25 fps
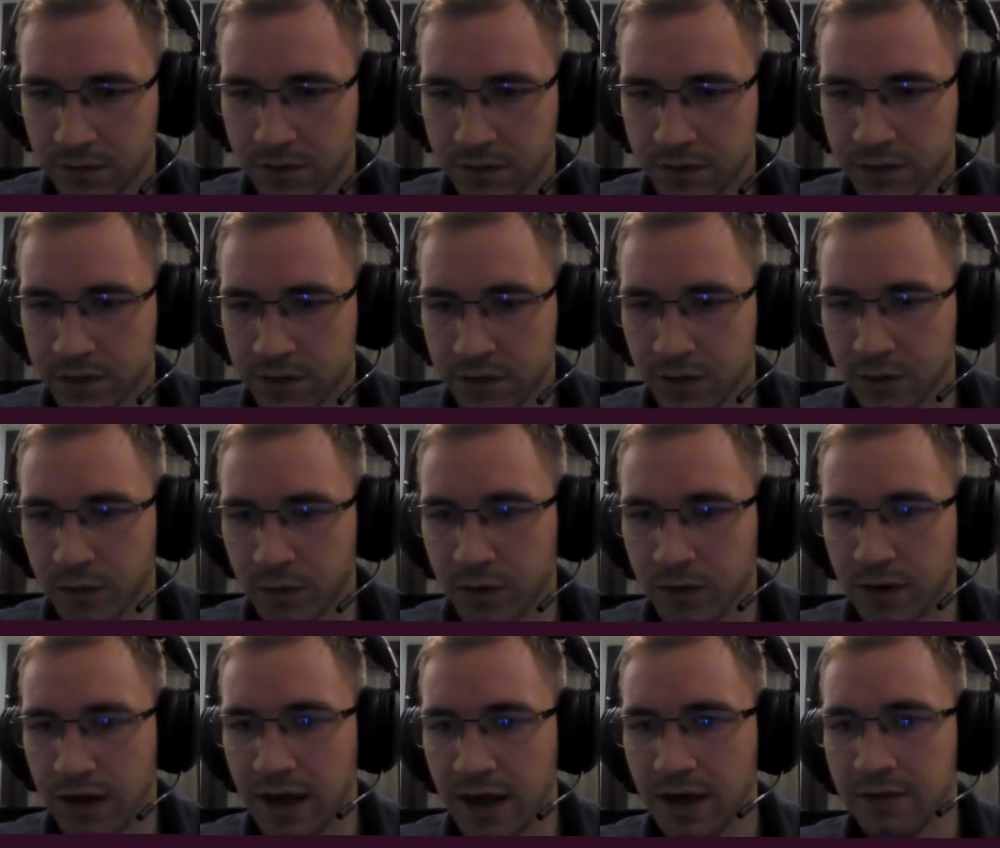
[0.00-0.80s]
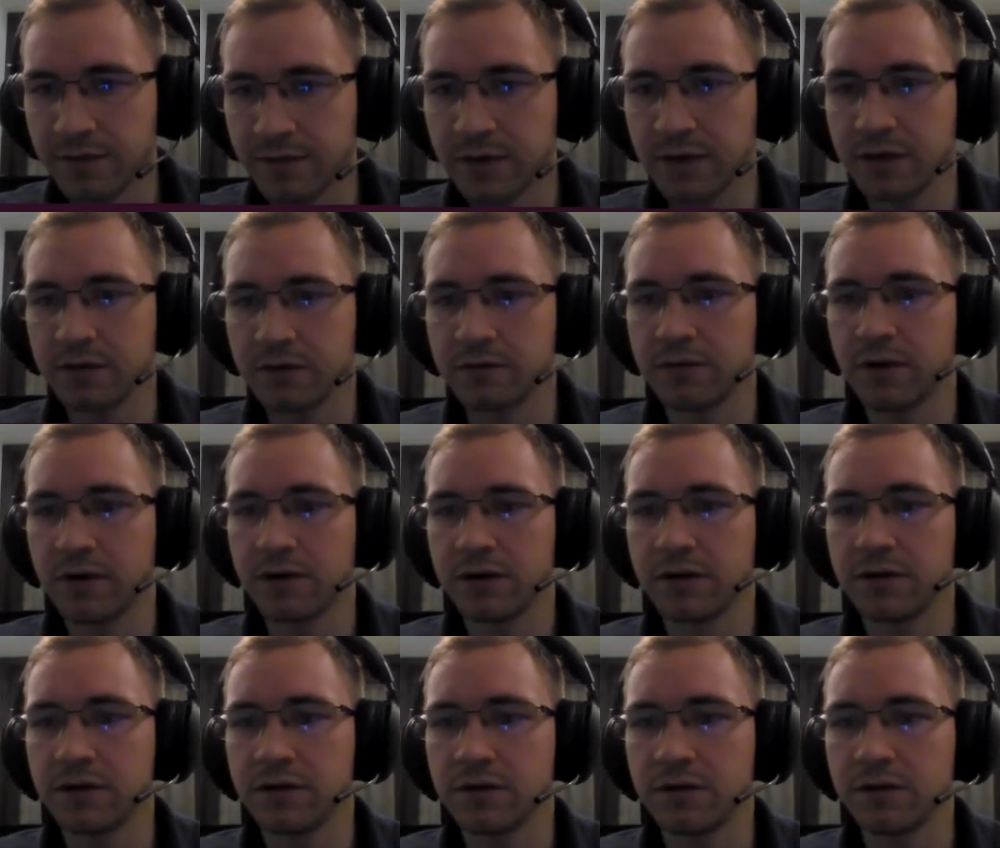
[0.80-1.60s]
So we don't have any
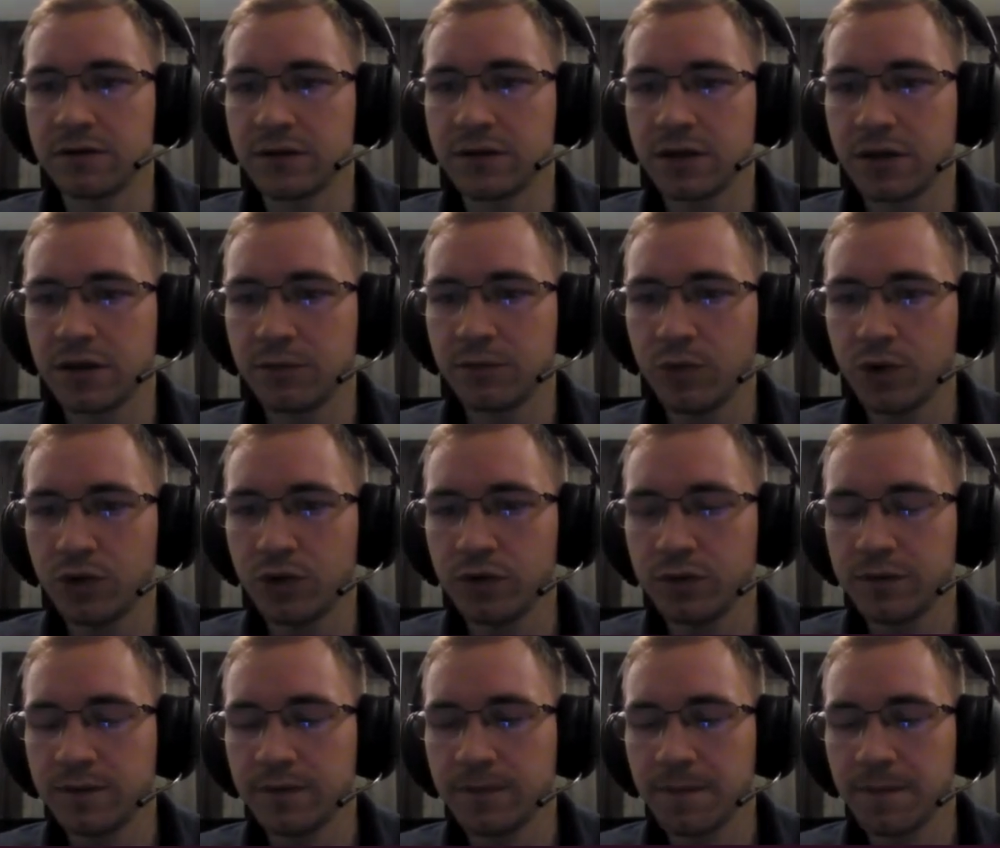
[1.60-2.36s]
running nodes anymore.